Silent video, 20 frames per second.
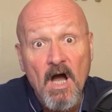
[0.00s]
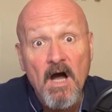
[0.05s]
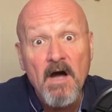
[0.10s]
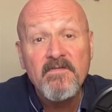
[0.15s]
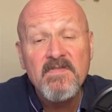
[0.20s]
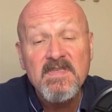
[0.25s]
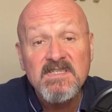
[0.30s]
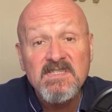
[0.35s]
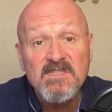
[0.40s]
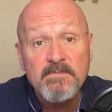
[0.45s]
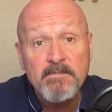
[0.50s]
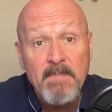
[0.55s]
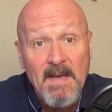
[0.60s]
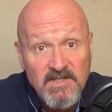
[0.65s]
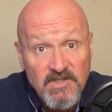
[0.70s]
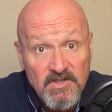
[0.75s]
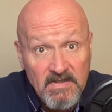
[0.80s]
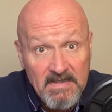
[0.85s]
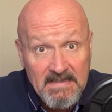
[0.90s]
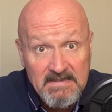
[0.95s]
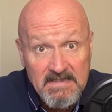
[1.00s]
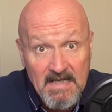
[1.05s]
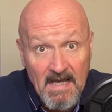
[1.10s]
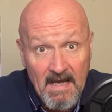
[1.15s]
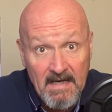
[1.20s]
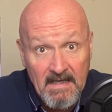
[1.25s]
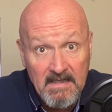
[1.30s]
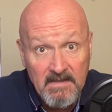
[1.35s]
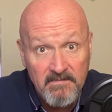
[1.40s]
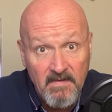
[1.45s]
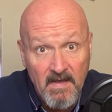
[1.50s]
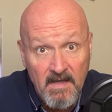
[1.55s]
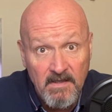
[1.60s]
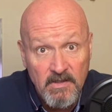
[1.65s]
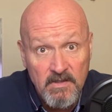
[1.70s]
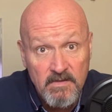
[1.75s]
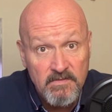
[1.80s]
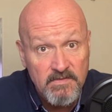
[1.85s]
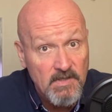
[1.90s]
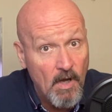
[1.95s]
of the specialty dining
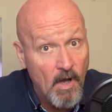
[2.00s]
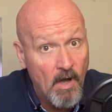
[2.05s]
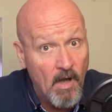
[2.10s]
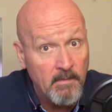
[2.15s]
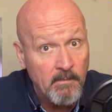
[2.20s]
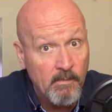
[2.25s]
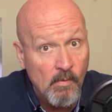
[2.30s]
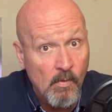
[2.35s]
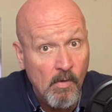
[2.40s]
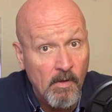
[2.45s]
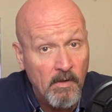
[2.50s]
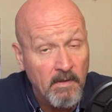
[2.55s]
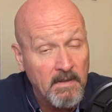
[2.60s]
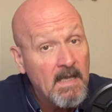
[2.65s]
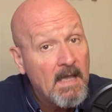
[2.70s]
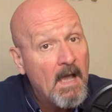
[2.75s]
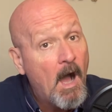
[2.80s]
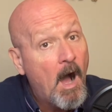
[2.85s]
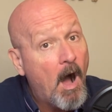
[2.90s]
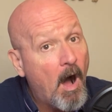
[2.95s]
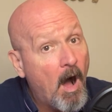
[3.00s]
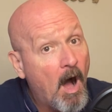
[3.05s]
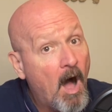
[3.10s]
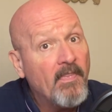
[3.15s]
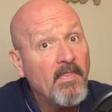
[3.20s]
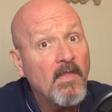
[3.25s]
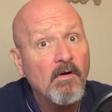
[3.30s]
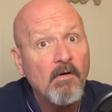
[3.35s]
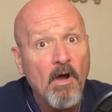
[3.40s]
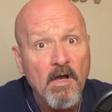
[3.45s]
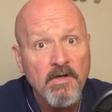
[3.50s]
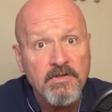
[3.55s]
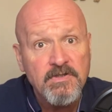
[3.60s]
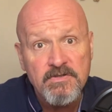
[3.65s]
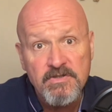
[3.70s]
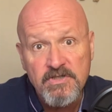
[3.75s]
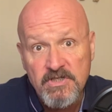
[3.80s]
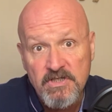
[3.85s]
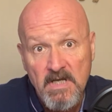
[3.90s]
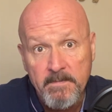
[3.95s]
venues on board on the
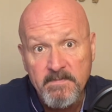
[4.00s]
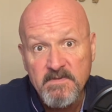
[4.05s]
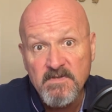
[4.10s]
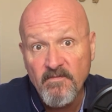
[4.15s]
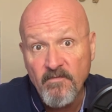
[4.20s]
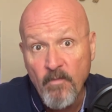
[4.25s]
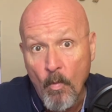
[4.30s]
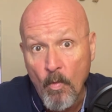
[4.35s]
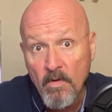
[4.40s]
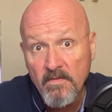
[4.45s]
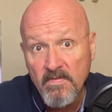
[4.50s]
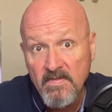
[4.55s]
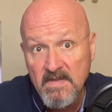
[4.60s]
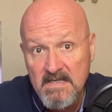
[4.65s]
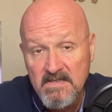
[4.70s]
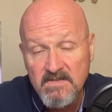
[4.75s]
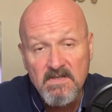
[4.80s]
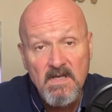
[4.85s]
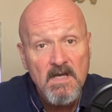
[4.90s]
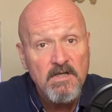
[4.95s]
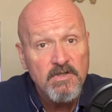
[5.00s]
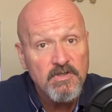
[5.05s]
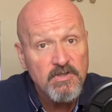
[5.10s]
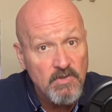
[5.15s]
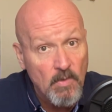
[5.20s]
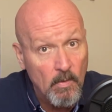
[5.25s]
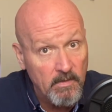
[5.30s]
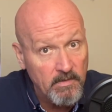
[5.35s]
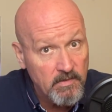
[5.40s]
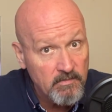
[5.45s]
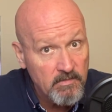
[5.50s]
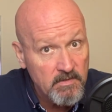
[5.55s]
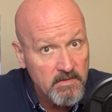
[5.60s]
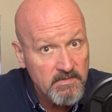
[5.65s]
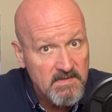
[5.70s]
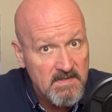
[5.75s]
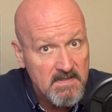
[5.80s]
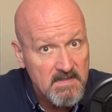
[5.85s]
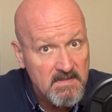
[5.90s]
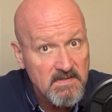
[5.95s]
larger ships for these short
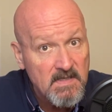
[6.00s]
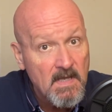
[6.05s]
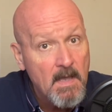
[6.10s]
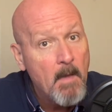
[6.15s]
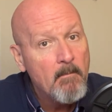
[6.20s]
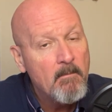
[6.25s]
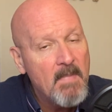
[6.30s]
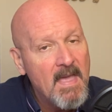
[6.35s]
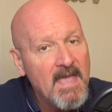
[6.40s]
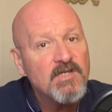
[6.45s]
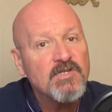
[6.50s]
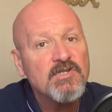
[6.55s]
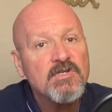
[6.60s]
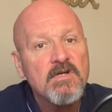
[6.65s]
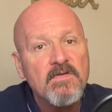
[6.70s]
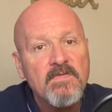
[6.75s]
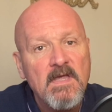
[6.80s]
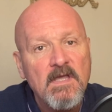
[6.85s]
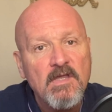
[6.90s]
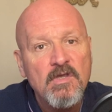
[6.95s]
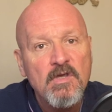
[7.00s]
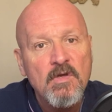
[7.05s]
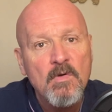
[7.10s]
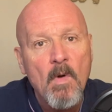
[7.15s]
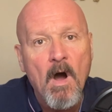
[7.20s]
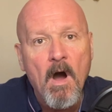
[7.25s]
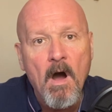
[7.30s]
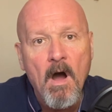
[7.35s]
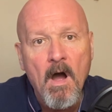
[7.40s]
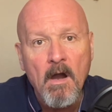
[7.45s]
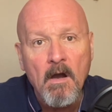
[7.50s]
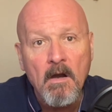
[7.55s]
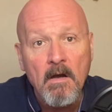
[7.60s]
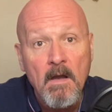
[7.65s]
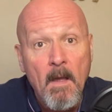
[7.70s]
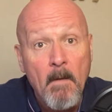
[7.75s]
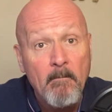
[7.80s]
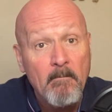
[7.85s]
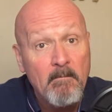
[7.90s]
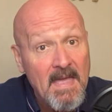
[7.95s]
cruises, make sure that you are
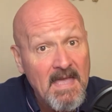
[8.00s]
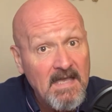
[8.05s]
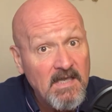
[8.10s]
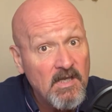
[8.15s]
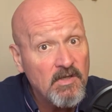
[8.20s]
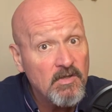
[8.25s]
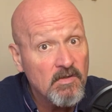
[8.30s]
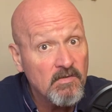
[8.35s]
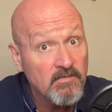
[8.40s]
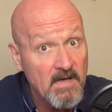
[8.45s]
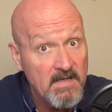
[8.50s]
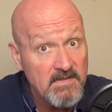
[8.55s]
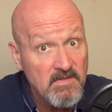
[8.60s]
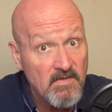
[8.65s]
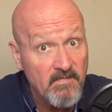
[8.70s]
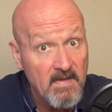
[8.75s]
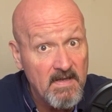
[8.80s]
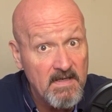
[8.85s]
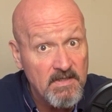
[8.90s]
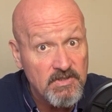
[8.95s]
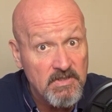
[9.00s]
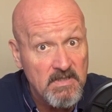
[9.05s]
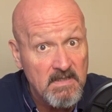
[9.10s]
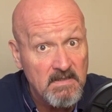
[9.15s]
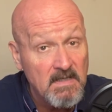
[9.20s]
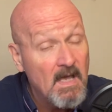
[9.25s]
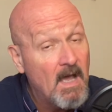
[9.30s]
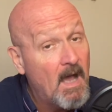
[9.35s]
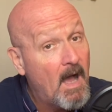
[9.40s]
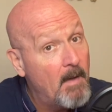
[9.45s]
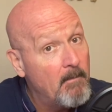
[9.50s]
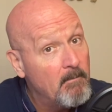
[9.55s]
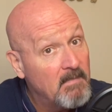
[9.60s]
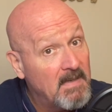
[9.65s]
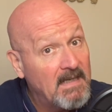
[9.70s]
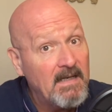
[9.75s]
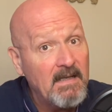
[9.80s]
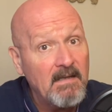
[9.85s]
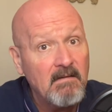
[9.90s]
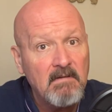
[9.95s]
making your reservation
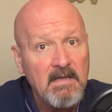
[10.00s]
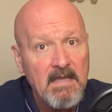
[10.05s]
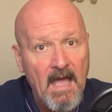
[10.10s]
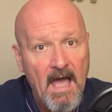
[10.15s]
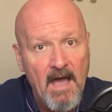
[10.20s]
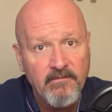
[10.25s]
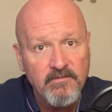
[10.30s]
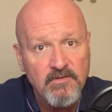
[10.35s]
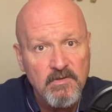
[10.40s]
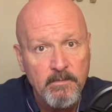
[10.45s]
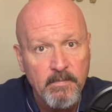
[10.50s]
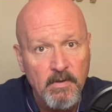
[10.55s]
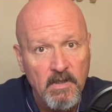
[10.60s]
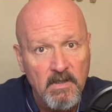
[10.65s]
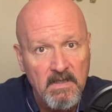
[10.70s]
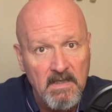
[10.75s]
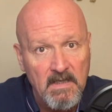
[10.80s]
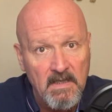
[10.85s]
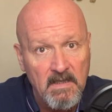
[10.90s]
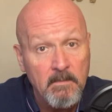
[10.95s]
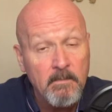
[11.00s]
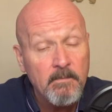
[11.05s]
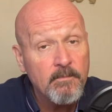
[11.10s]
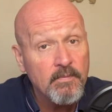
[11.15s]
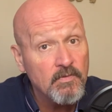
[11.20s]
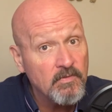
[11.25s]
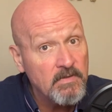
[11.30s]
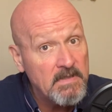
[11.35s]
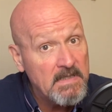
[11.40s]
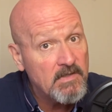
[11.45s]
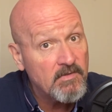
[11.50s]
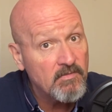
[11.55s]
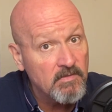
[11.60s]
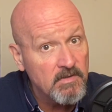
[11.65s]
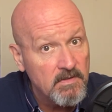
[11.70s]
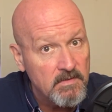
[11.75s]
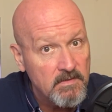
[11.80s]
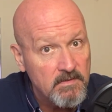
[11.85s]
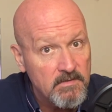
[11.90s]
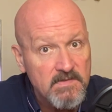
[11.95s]
immediately after booking
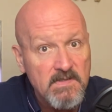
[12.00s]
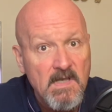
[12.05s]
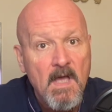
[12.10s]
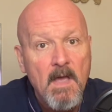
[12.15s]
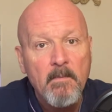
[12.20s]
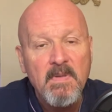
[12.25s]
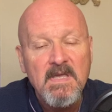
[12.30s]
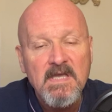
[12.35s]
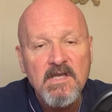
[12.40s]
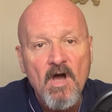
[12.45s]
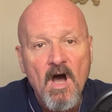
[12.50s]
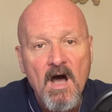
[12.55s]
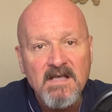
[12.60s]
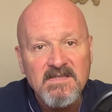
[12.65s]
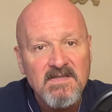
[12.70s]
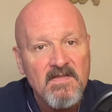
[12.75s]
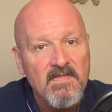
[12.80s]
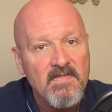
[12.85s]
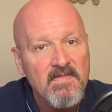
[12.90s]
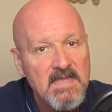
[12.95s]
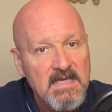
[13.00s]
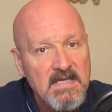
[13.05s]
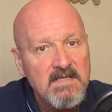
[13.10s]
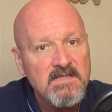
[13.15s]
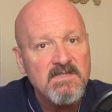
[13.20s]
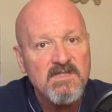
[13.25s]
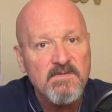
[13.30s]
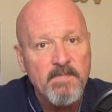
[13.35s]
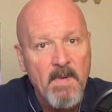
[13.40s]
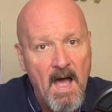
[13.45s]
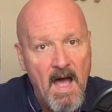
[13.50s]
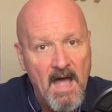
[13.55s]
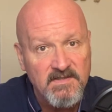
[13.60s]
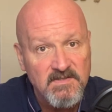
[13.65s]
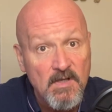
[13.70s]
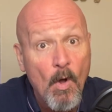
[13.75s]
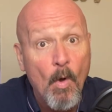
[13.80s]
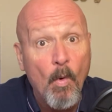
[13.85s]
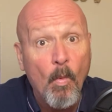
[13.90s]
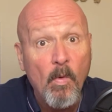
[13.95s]
pre-cruise, because these
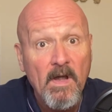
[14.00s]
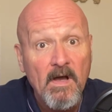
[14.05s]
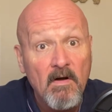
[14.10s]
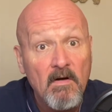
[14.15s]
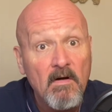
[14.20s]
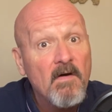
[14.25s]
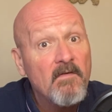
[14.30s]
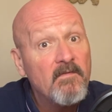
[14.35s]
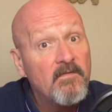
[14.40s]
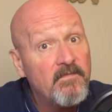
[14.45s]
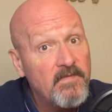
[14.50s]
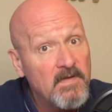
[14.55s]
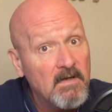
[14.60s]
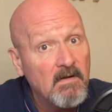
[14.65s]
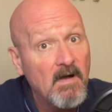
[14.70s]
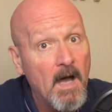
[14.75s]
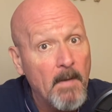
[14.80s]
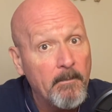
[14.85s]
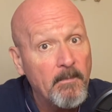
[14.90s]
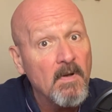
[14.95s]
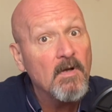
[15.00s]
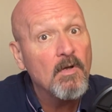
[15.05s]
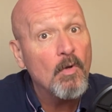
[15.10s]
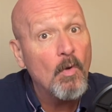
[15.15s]
spots will fill up